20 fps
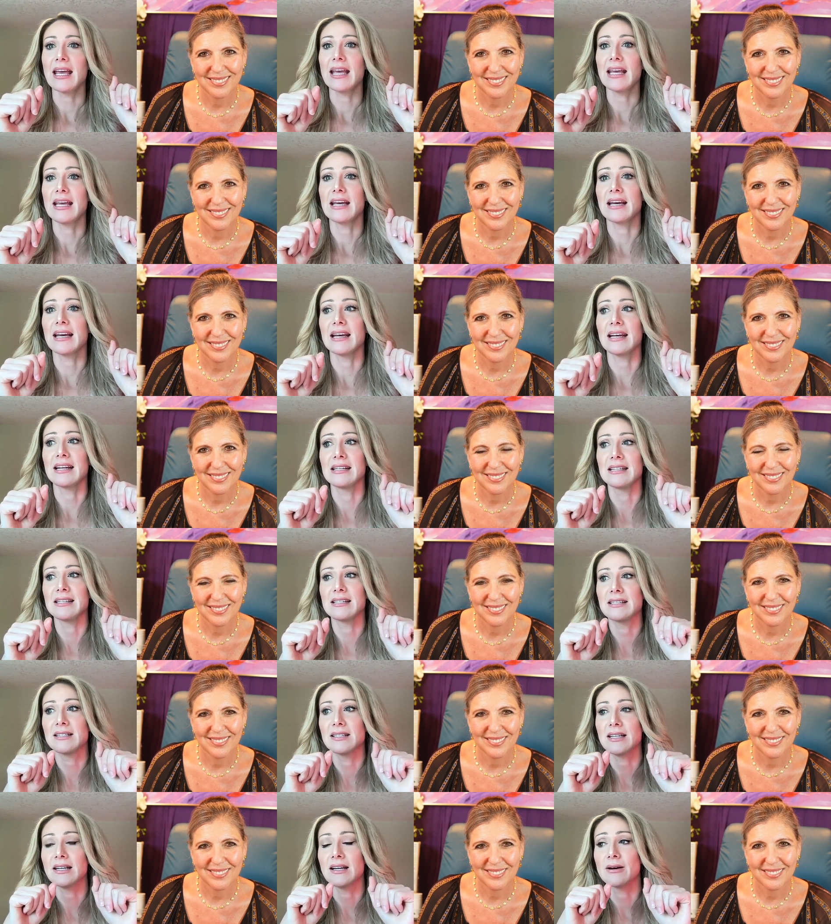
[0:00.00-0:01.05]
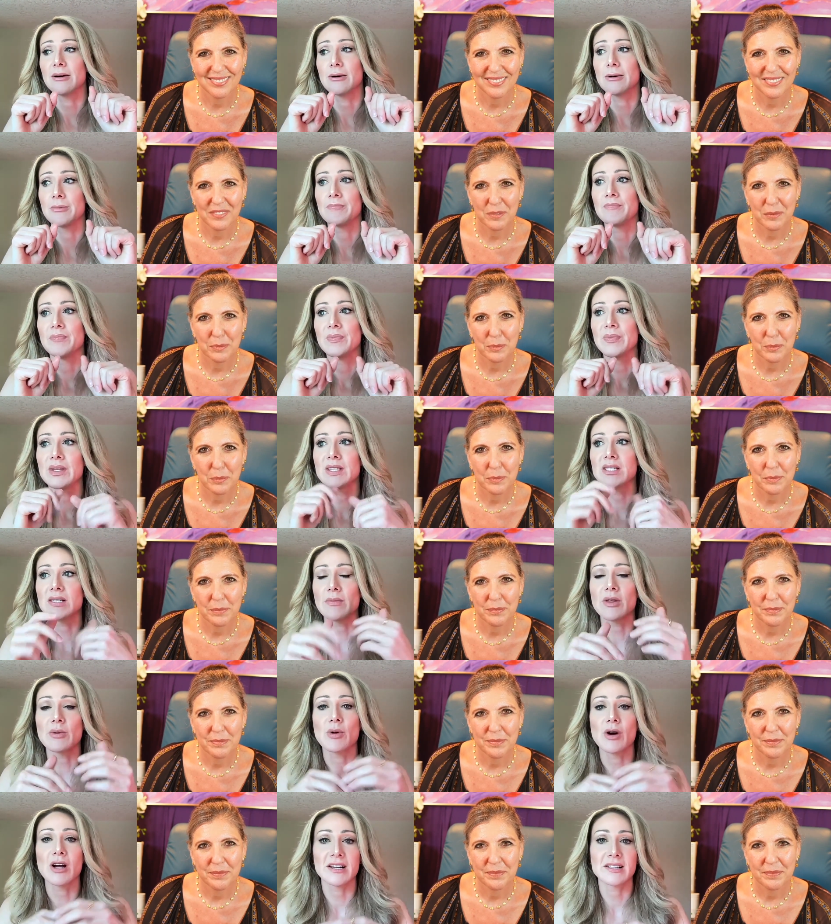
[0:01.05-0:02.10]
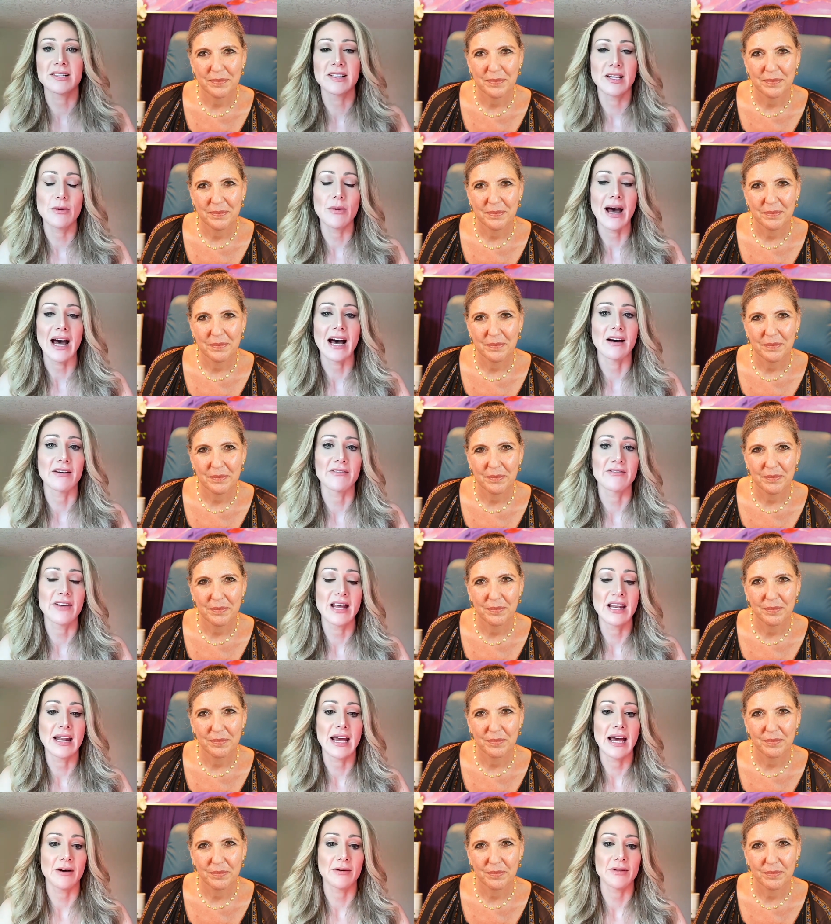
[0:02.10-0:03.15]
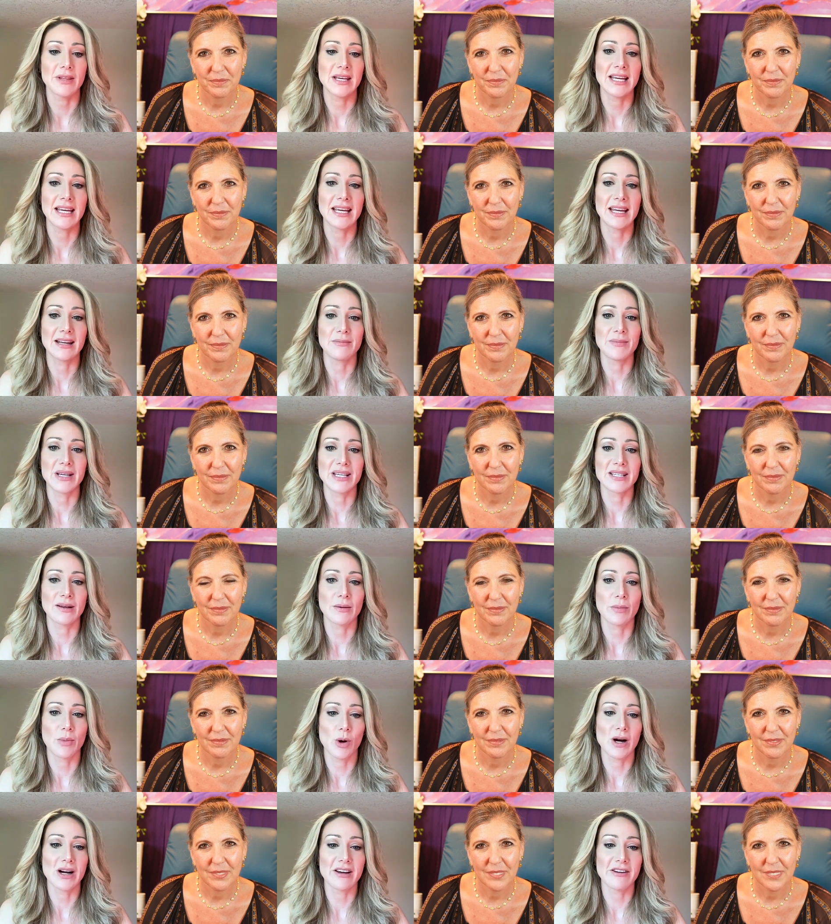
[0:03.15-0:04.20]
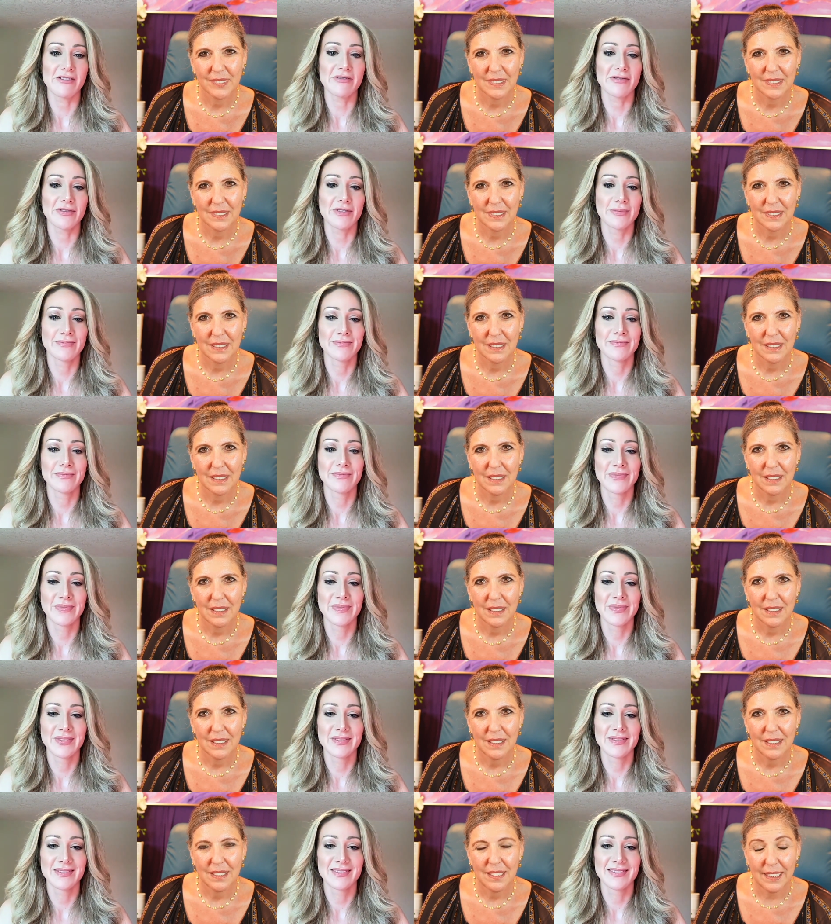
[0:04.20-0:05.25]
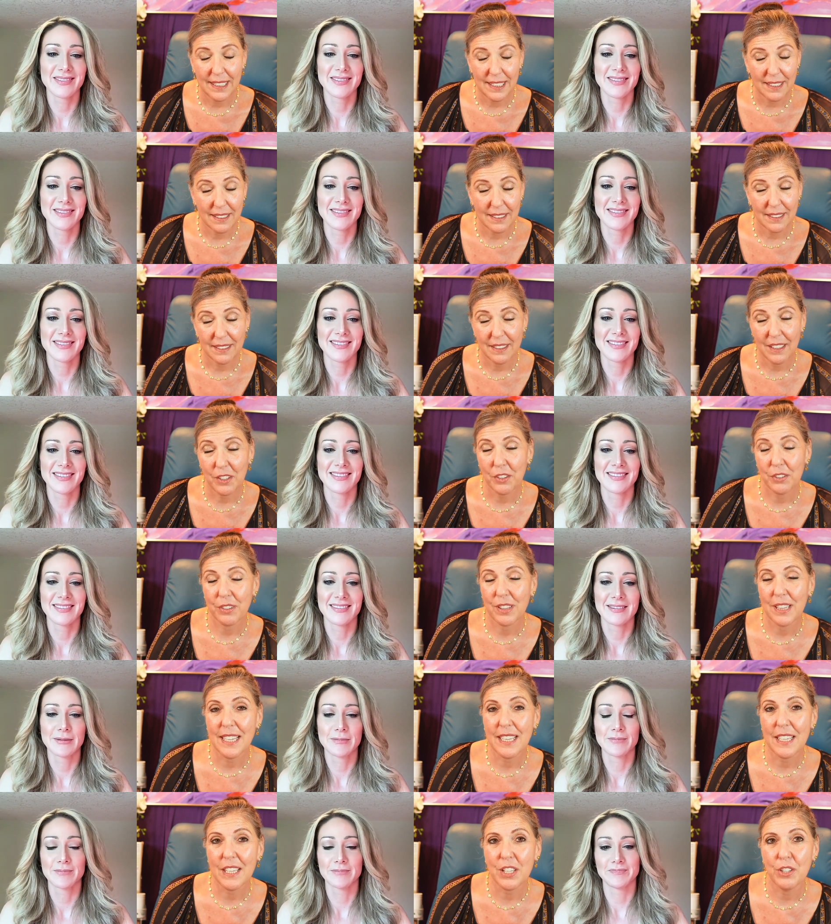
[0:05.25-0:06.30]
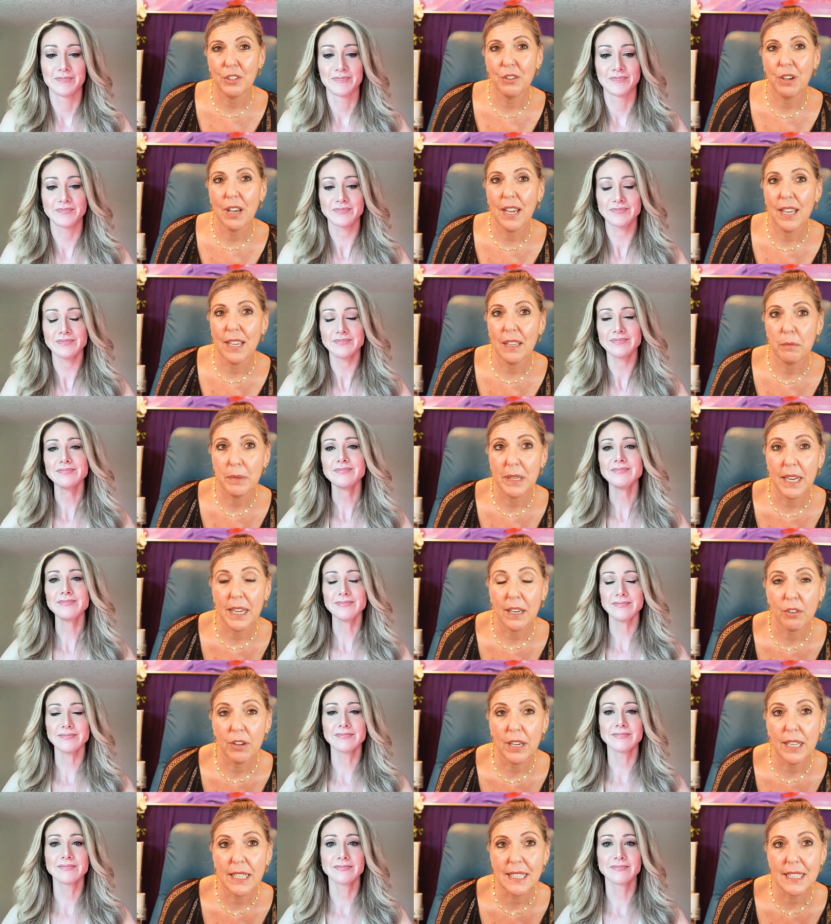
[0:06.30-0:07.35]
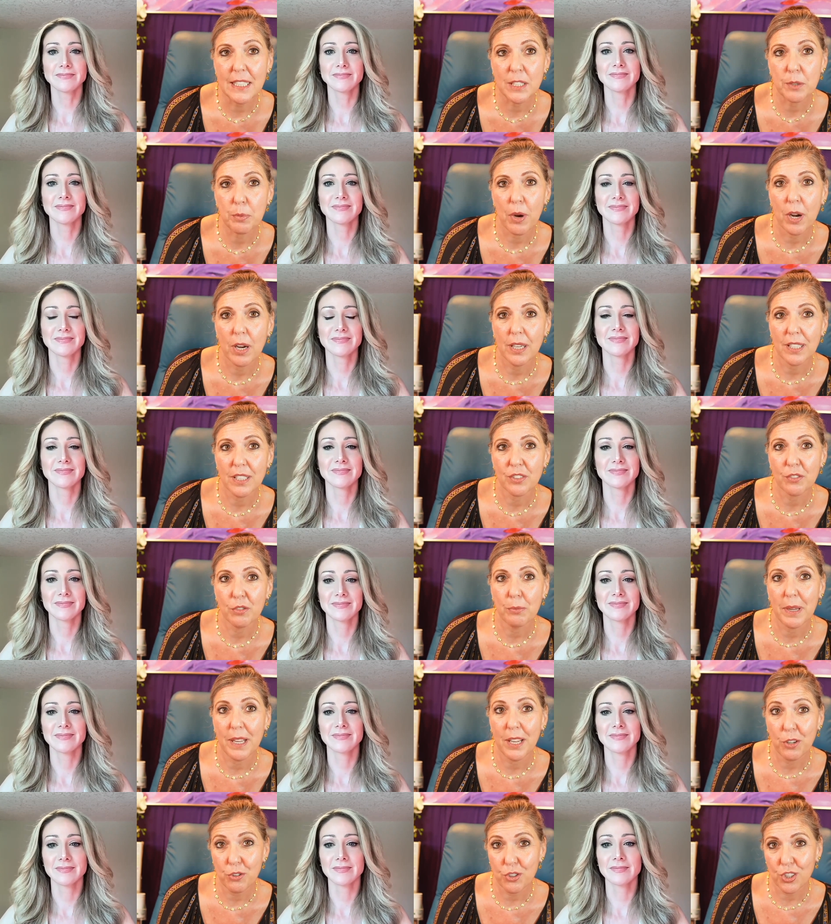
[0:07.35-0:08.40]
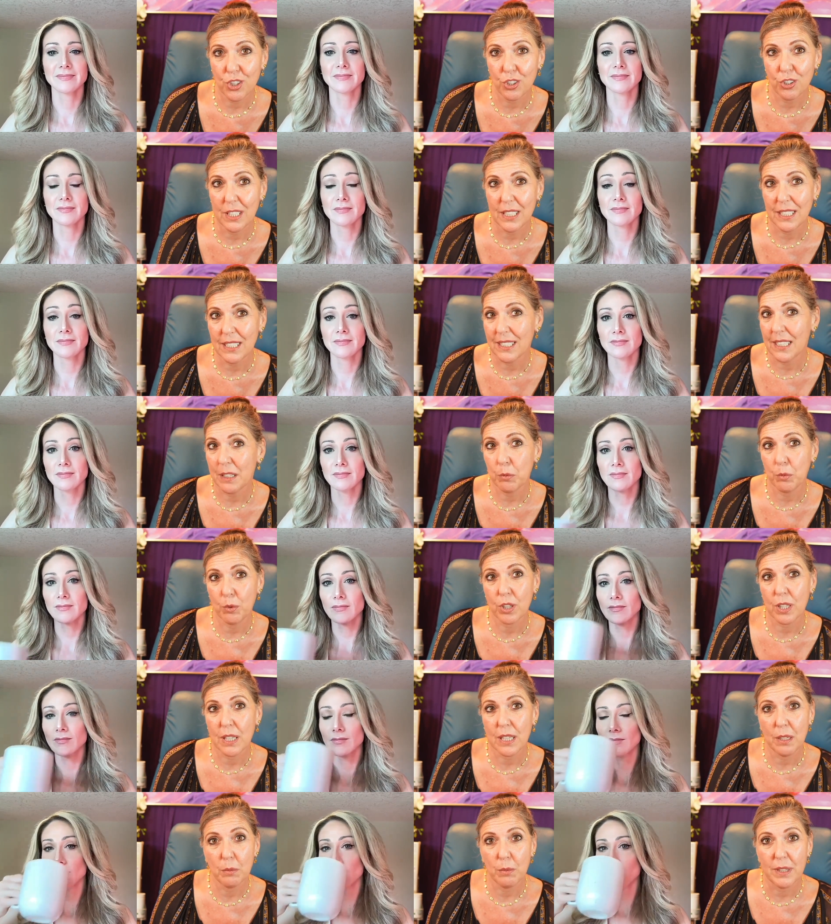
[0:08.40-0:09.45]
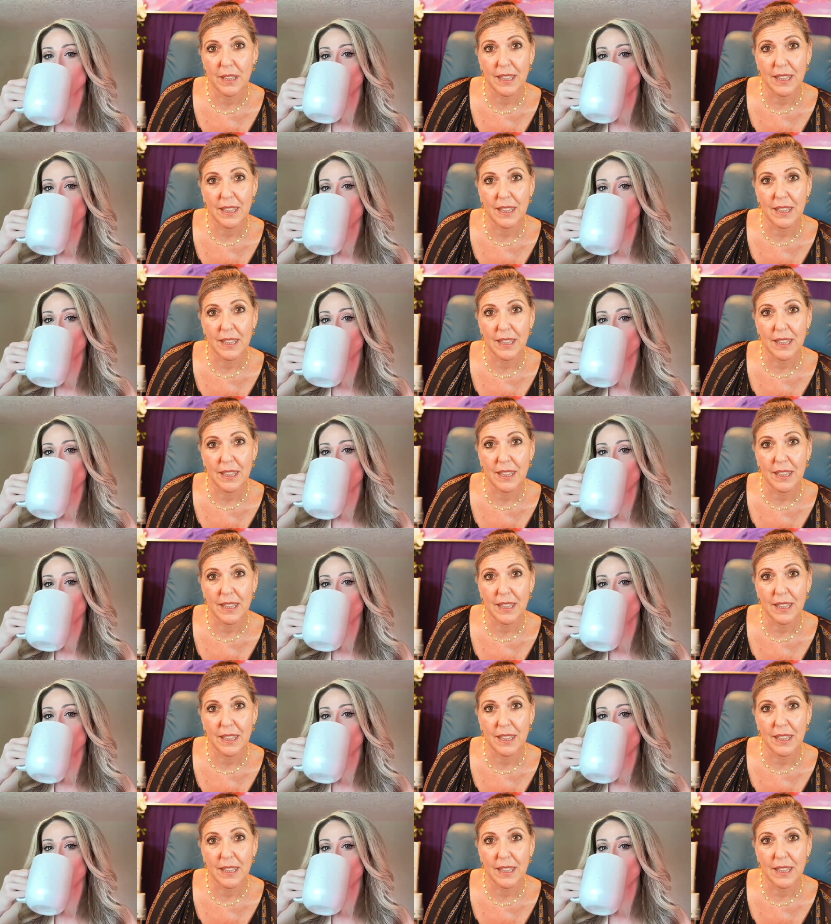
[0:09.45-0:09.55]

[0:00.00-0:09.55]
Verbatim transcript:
Speaker 1: and you know some of the products that you have and how they can be supportive.
Speaker 2: Yeah, no, thank you. I mean, I created these products through my own journey and then working with